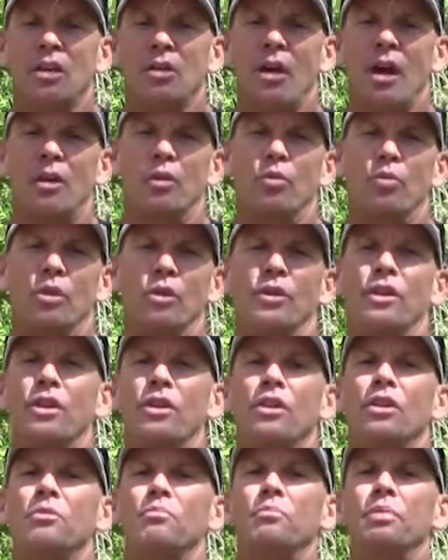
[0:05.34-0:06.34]
You had a really
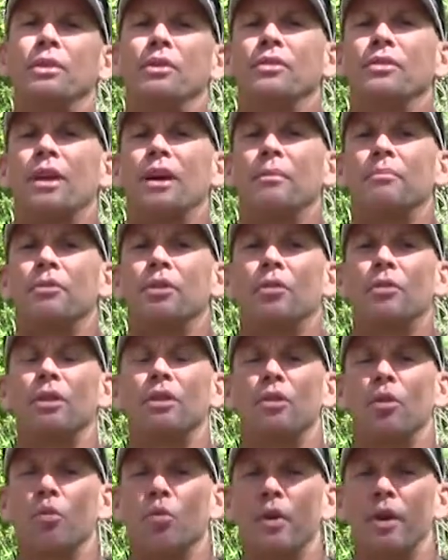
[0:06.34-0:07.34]
good build-up
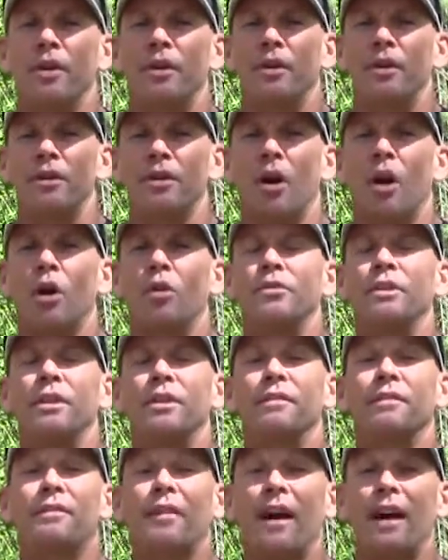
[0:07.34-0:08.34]
during the winter, only
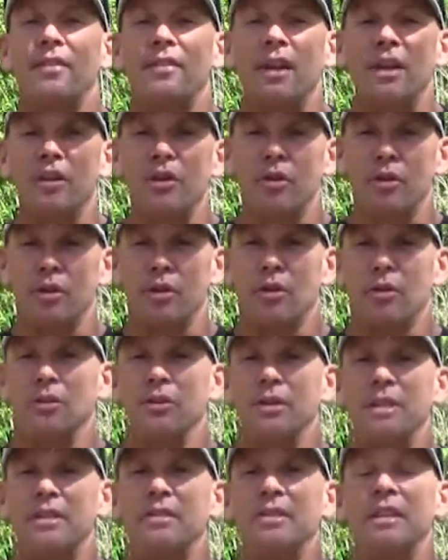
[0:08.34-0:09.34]
to find that your
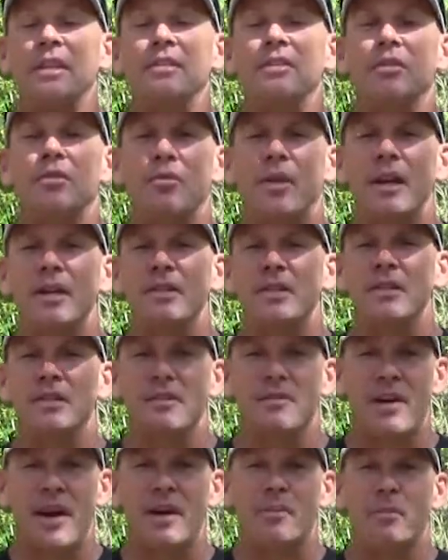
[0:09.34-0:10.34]
early season races
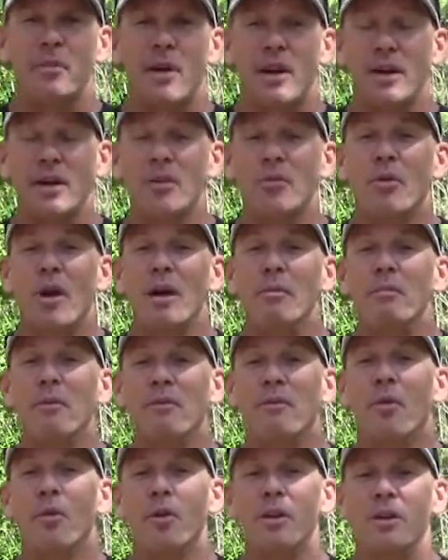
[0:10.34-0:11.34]
evaporated right
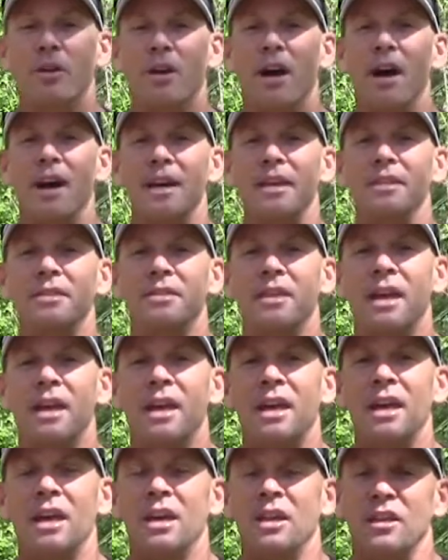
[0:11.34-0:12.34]
before your eyes.
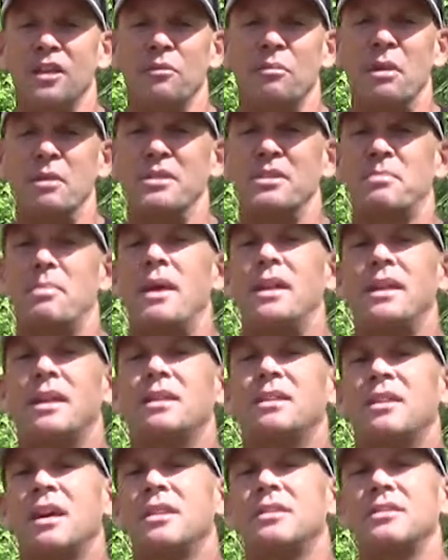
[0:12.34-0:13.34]
You've been spending
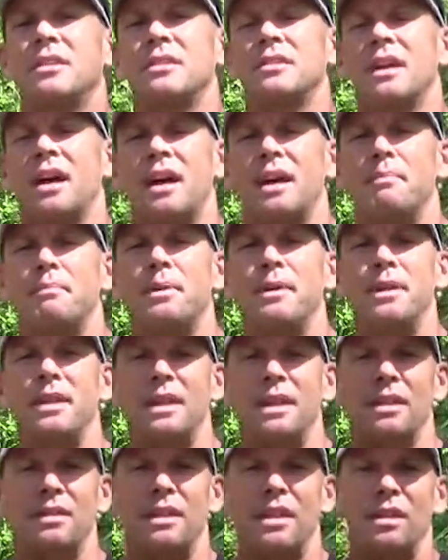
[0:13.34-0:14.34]
tons of time
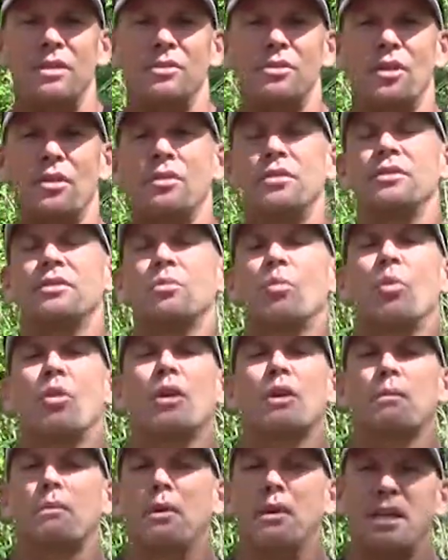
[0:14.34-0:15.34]
putting in the endurance
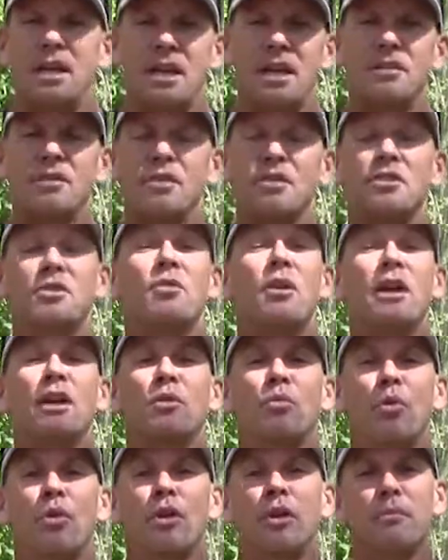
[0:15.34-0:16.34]
work, putting in the
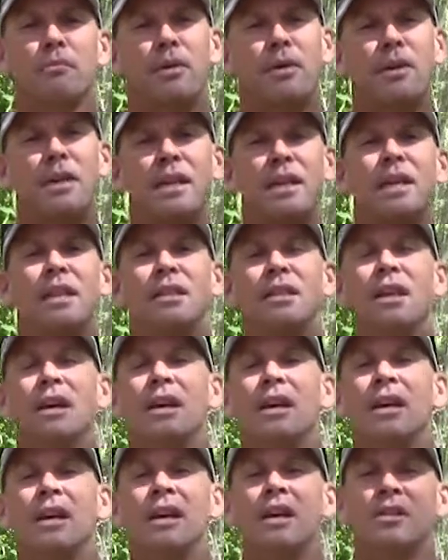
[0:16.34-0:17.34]
strength work, putting in
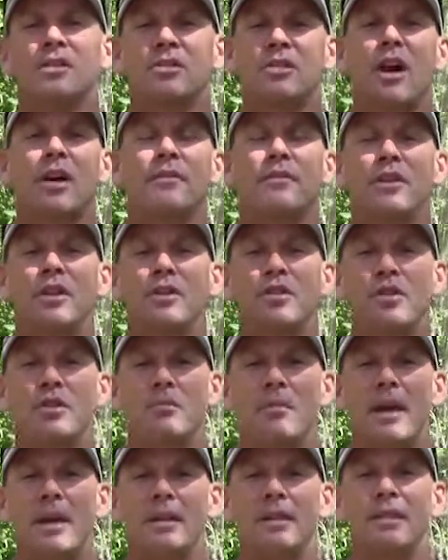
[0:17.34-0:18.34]
the soft tissue
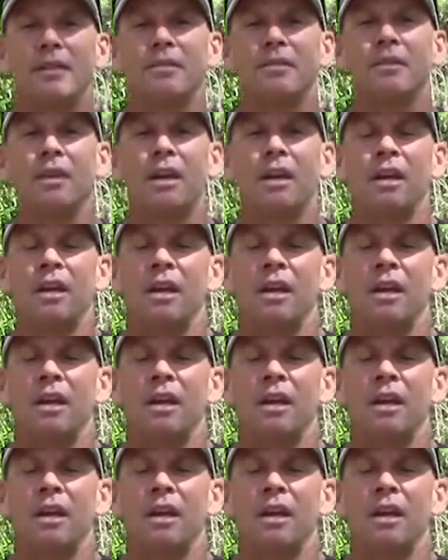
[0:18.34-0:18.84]
maintenance.